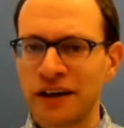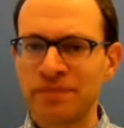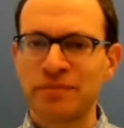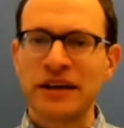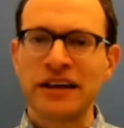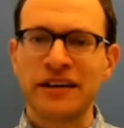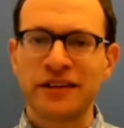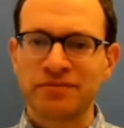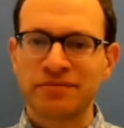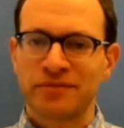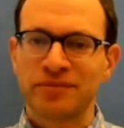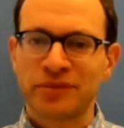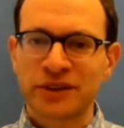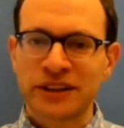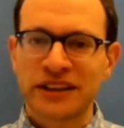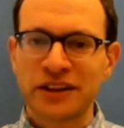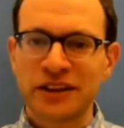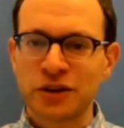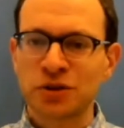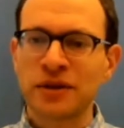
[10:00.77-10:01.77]
big
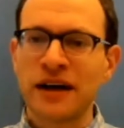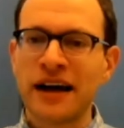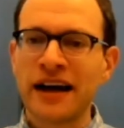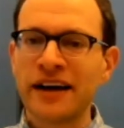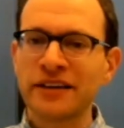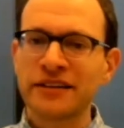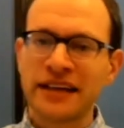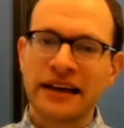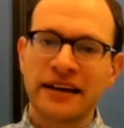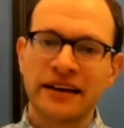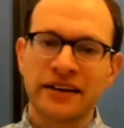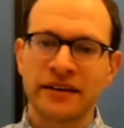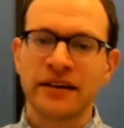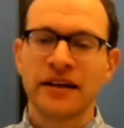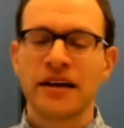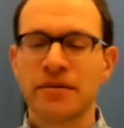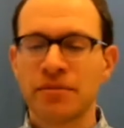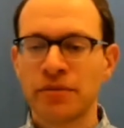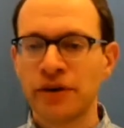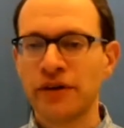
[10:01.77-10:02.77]
clinical trial that could
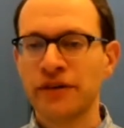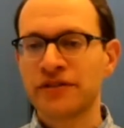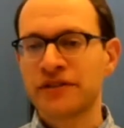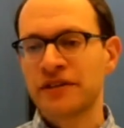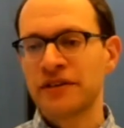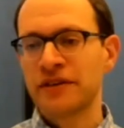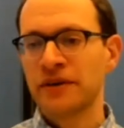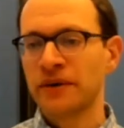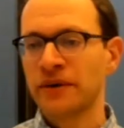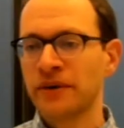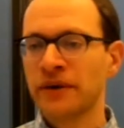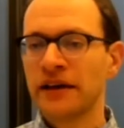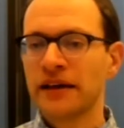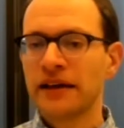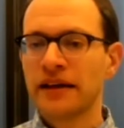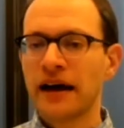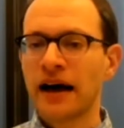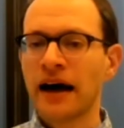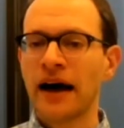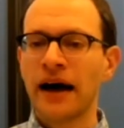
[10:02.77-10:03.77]
move to
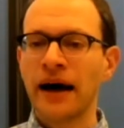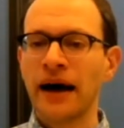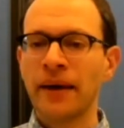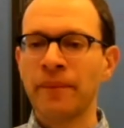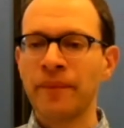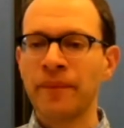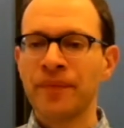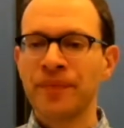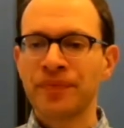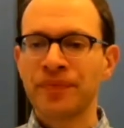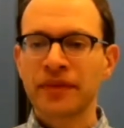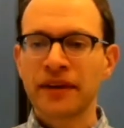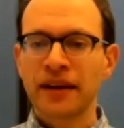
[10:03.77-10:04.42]
an